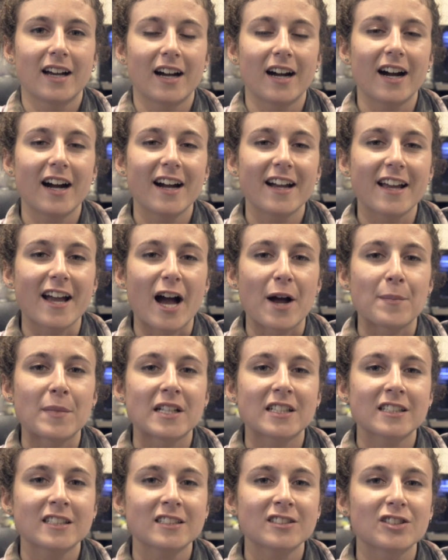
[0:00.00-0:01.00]
Hi, I'm
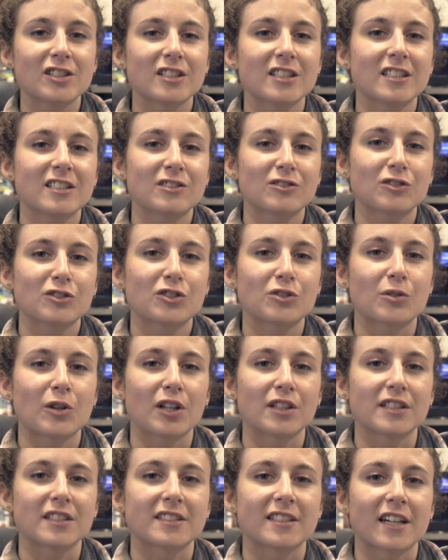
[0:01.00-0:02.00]
Ellyn, the lead
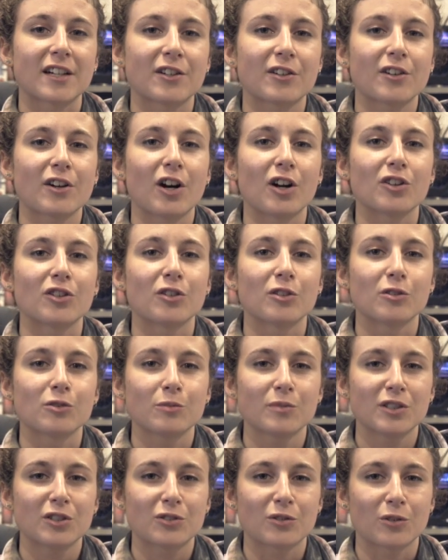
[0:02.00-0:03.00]
industrial designer on the
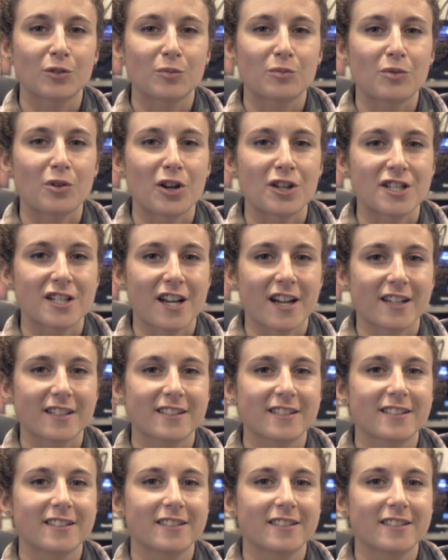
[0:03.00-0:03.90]
Lumi Drone project.